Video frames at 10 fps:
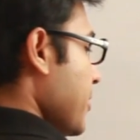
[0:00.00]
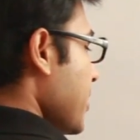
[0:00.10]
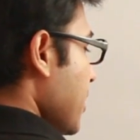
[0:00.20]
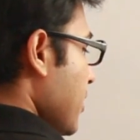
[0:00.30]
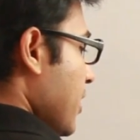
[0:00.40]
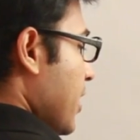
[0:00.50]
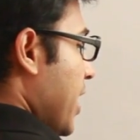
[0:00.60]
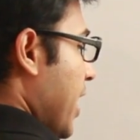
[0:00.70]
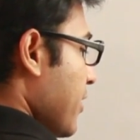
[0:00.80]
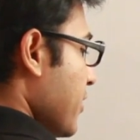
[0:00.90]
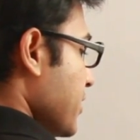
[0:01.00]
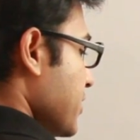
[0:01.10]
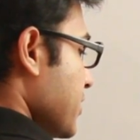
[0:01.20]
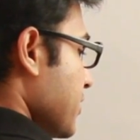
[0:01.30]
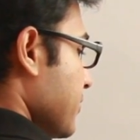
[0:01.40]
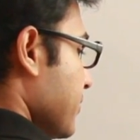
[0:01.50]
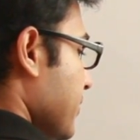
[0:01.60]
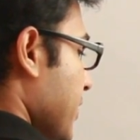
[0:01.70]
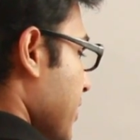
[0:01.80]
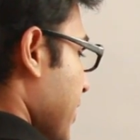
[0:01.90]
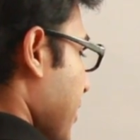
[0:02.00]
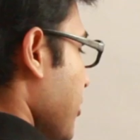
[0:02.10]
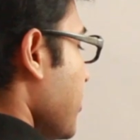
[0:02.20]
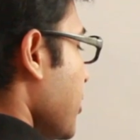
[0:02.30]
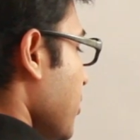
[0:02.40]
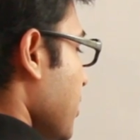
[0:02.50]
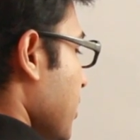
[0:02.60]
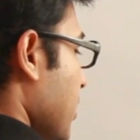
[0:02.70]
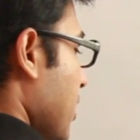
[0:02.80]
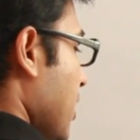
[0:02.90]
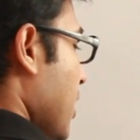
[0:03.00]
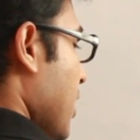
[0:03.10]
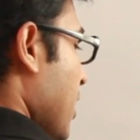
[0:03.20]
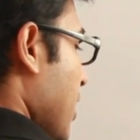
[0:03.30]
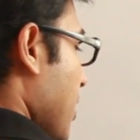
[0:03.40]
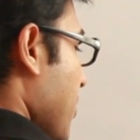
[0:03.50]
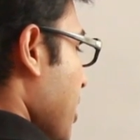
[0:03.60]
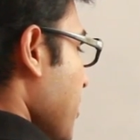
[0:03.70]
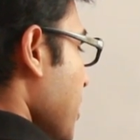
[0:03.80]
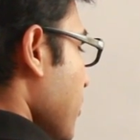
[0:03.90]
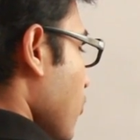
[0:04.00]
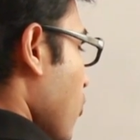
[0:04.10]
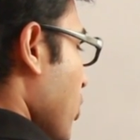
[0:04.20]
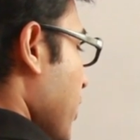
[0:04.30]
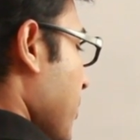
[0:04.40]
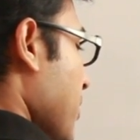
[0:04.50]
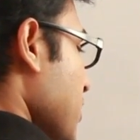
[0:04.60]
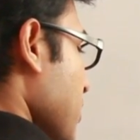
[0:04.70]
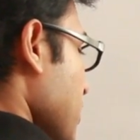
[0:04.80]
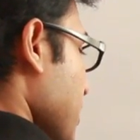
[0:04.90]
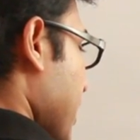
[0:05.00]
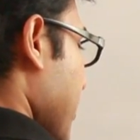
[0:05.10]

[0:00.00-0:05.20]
maybe address is an attribute, maybe phone number is also an